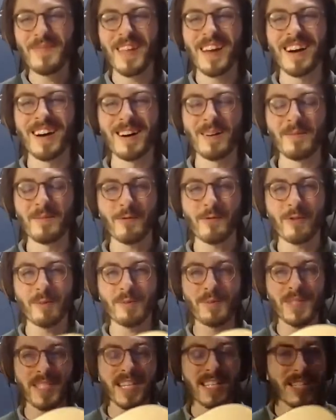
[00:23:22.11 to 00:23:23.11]
From
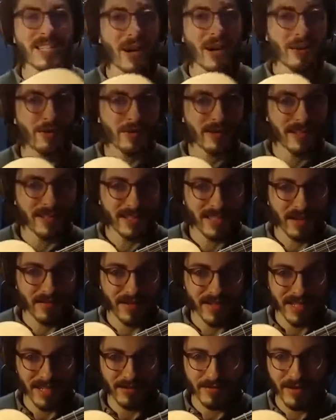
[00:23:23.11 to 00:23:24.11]
1600 to
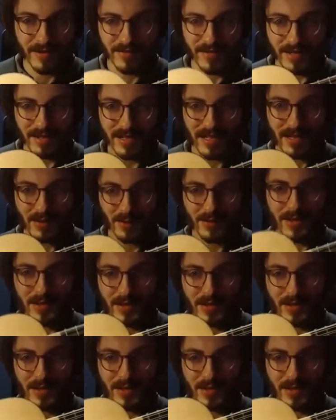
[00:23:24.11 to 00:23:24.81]
1750, this